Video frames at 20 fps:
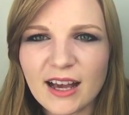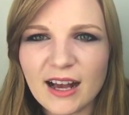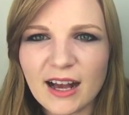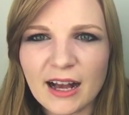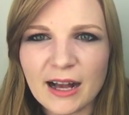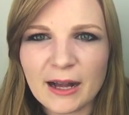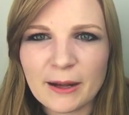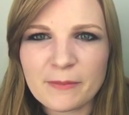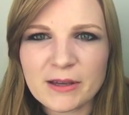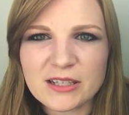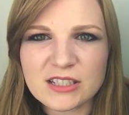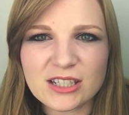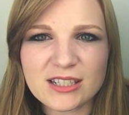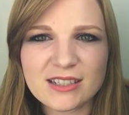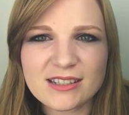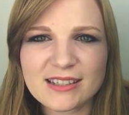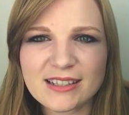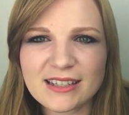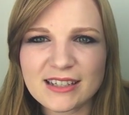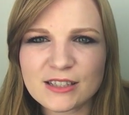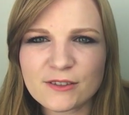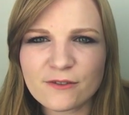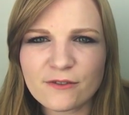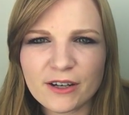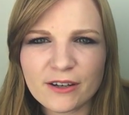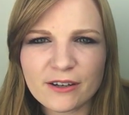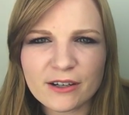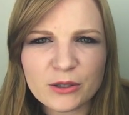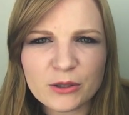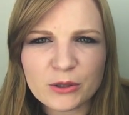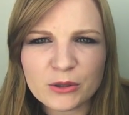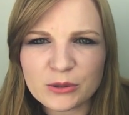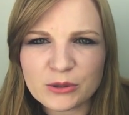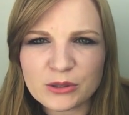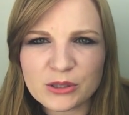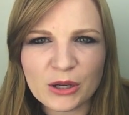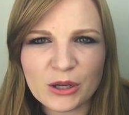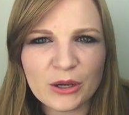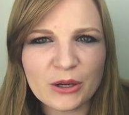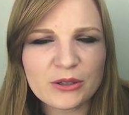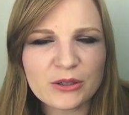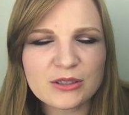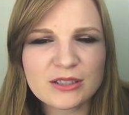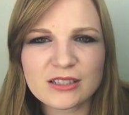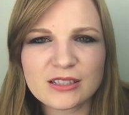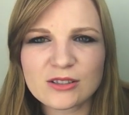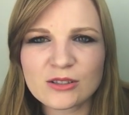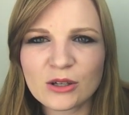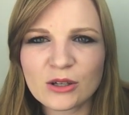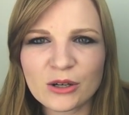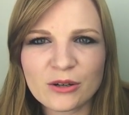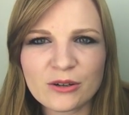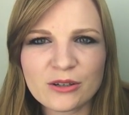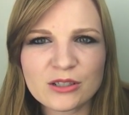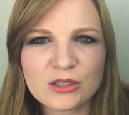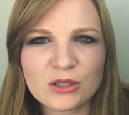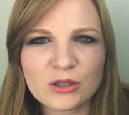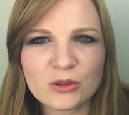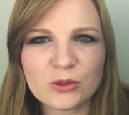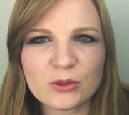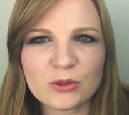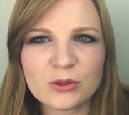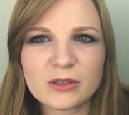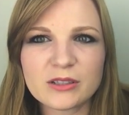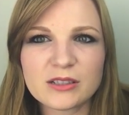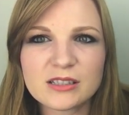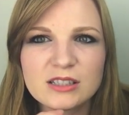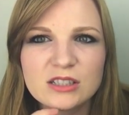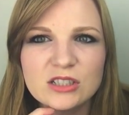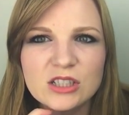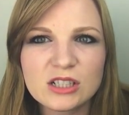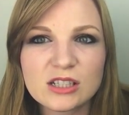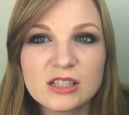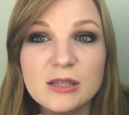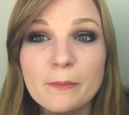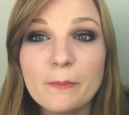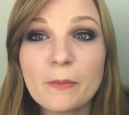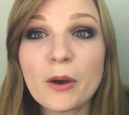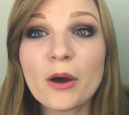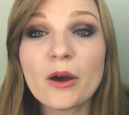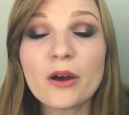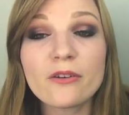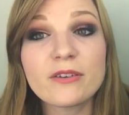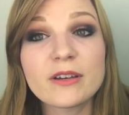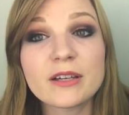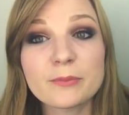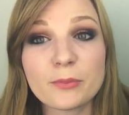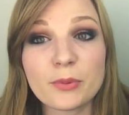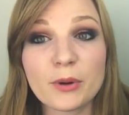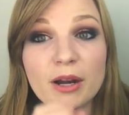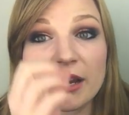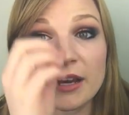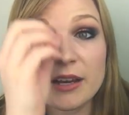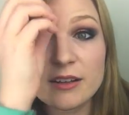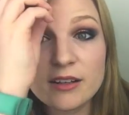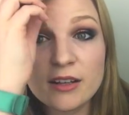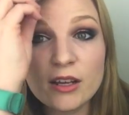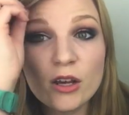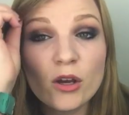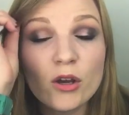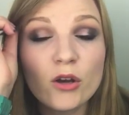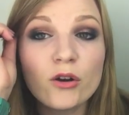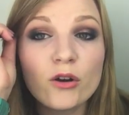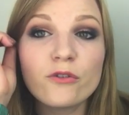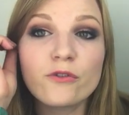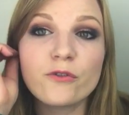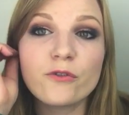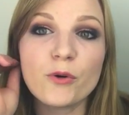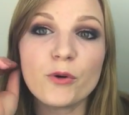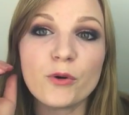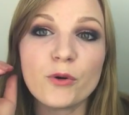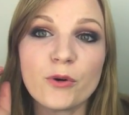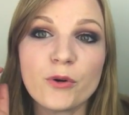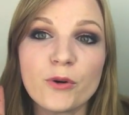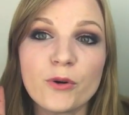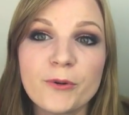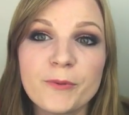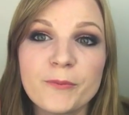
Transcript: As you can see, it's very cool toned. It's not orange at all. It's just the perfect brown for